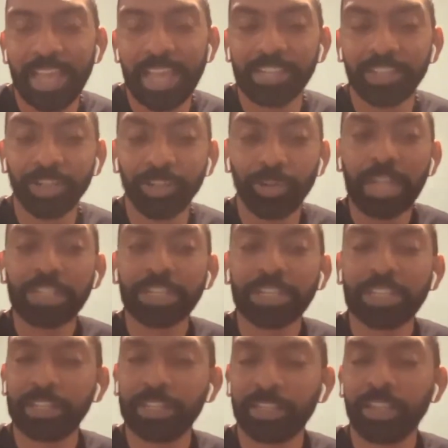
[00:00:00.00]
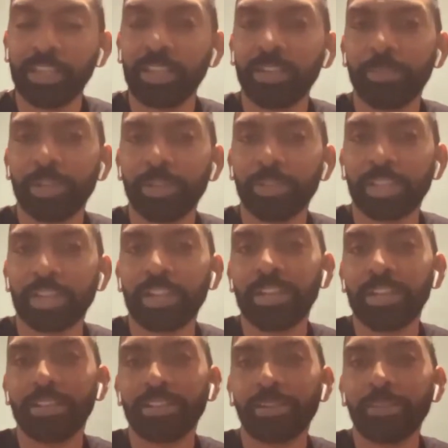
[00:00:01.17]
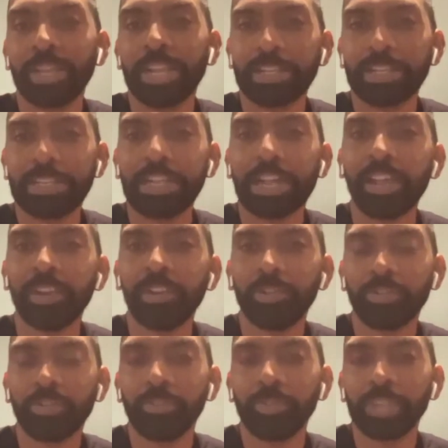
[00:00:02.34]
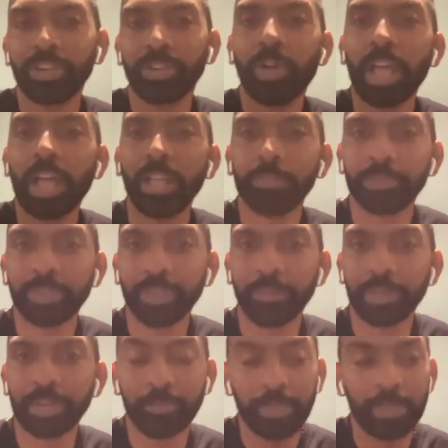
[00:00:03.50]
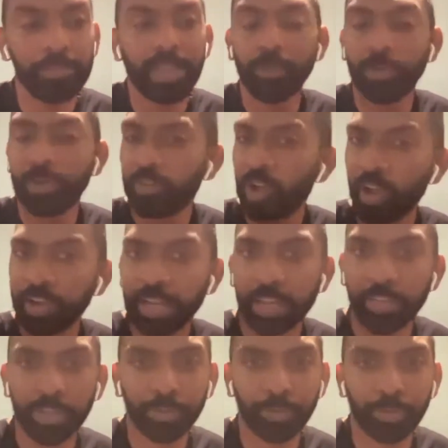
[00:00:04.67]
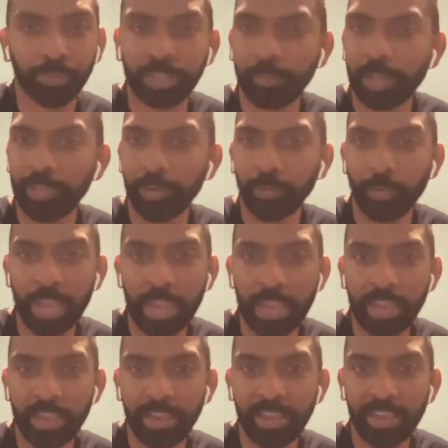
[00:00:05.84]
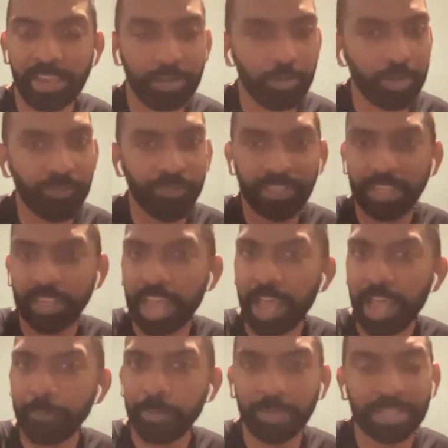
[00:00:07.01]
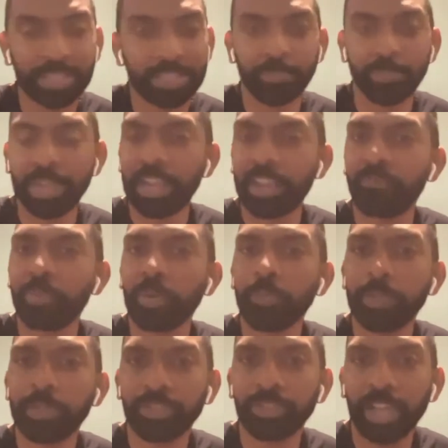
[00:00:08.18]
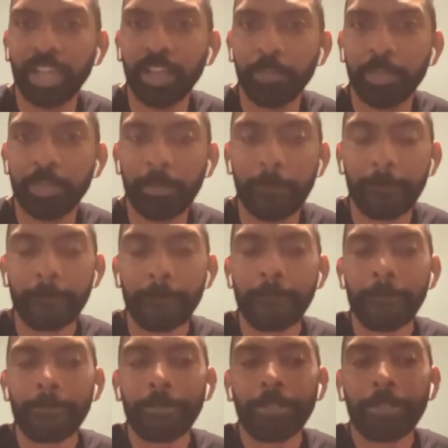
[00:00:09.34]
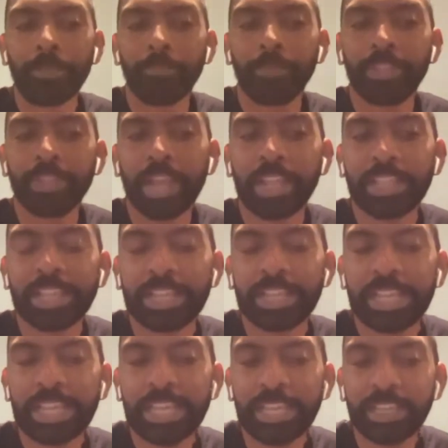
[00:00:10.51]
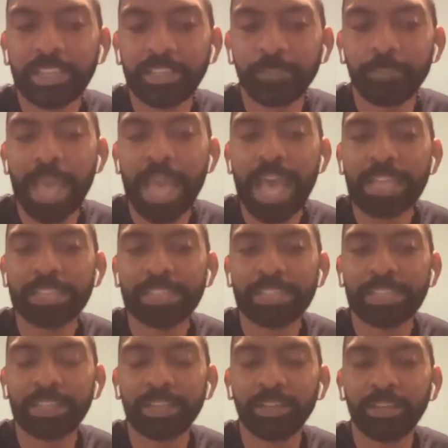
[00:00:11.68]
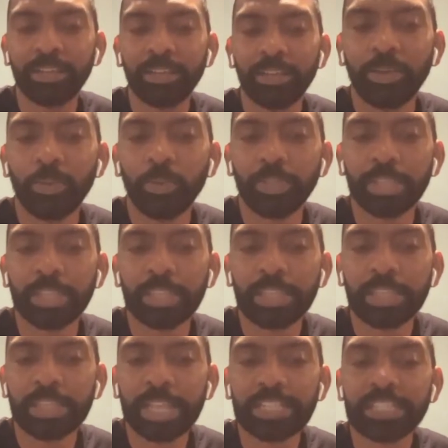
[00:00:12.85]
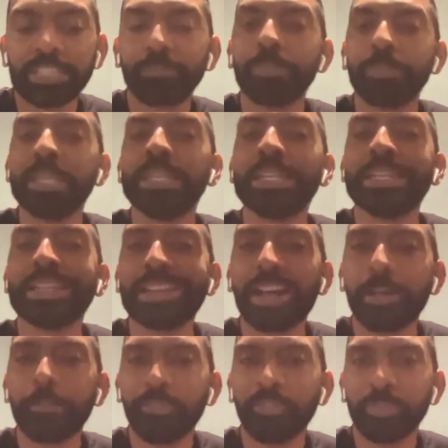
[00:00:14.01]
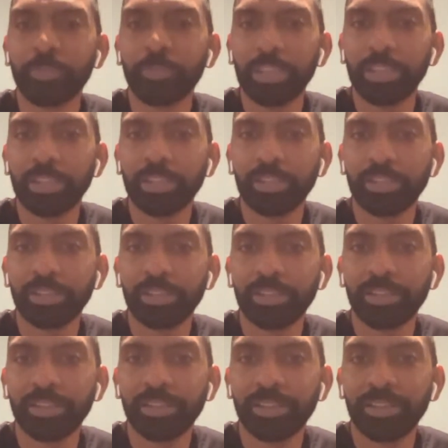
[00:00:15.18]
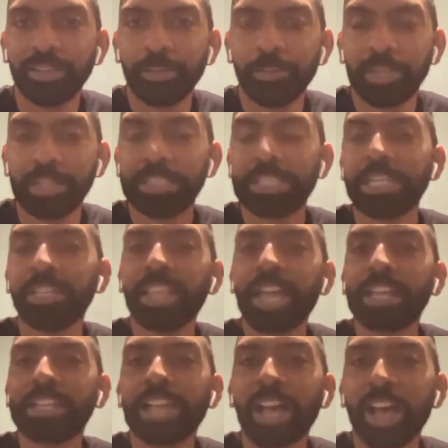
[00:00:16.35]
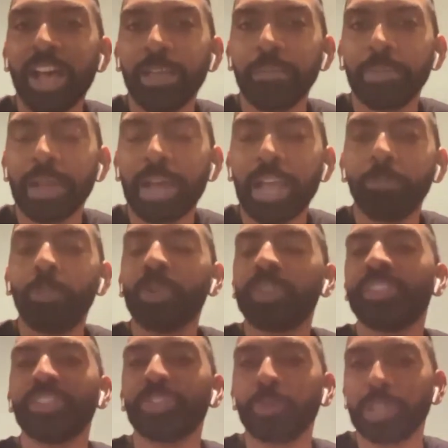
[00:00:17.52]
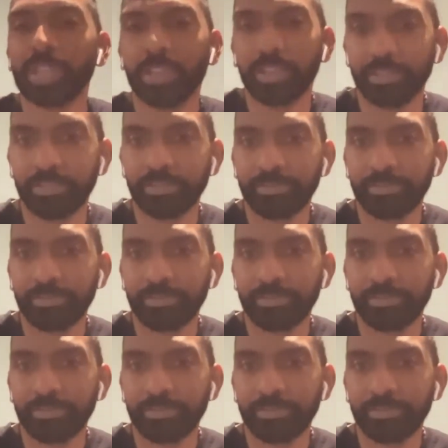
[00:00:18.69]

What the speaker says: And it's a tragic thing to think about that somebody had to die in order for me to go help somebody. Maybe I would have gone down this route some other way. It would have still happened because it's my life purpose to help it. But I think his passing was the thing that speeded it up for me. Because till that time, I wasn't doing it.